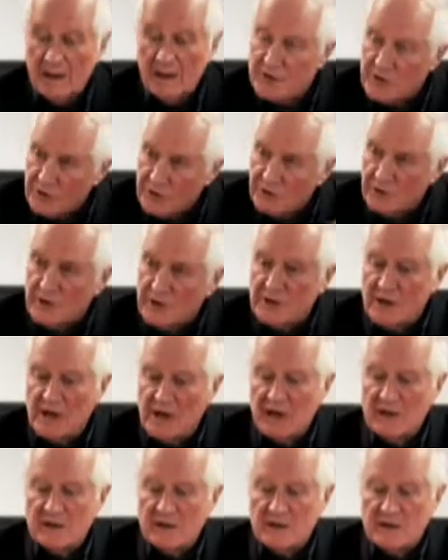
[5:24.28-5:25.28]
shorter
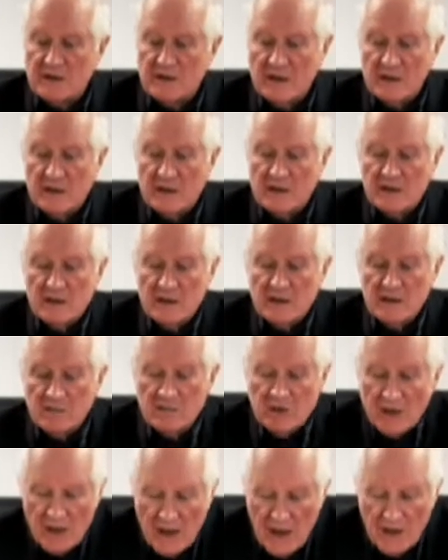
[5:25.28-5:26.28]
dialogue scenes,
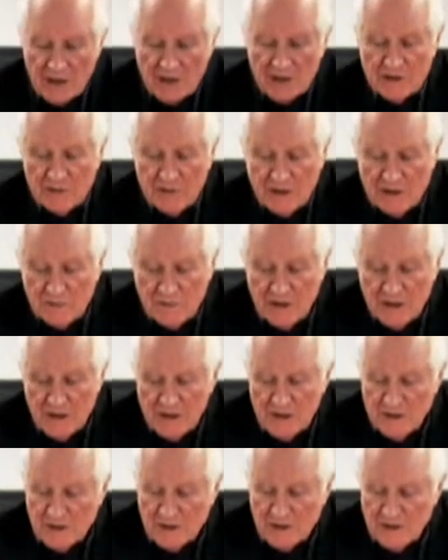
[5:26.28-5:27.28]
more action, more
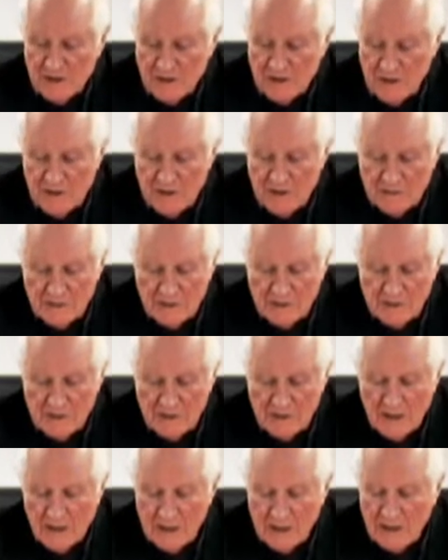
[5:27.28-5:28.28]
pace and excitement,
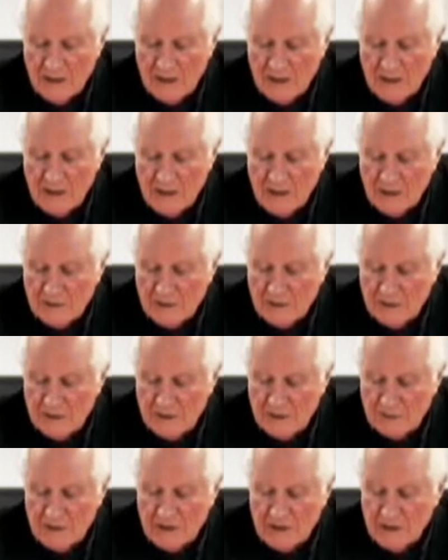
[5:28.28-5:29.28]
and I wanted
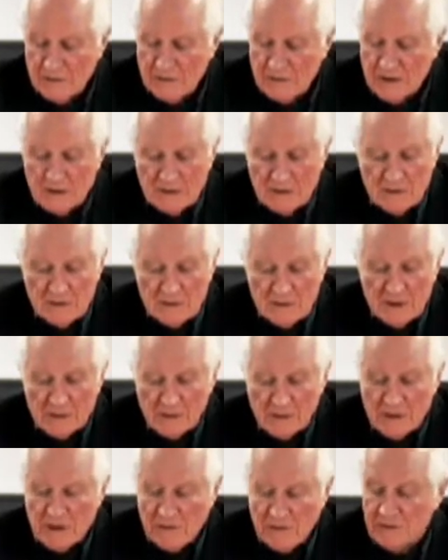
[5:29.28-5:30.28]
as much of it as
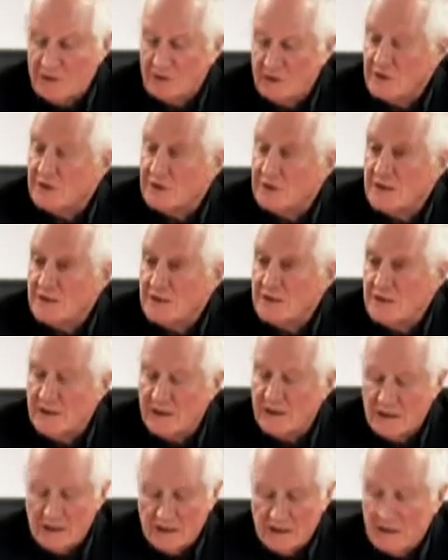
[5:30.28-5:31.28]
possible shot
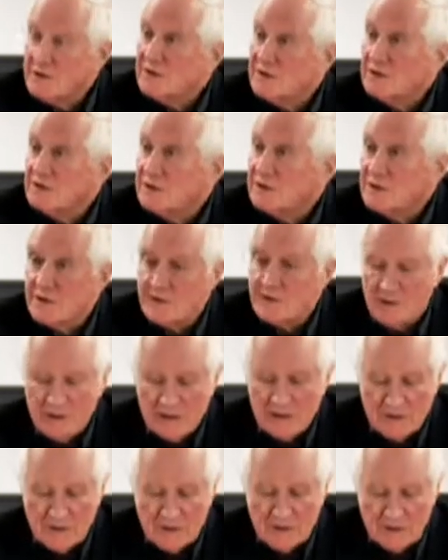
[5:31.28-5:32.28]
outside on the
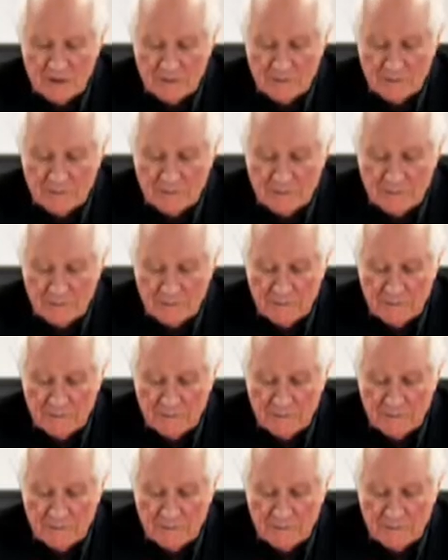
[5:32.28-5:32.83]
streets of London.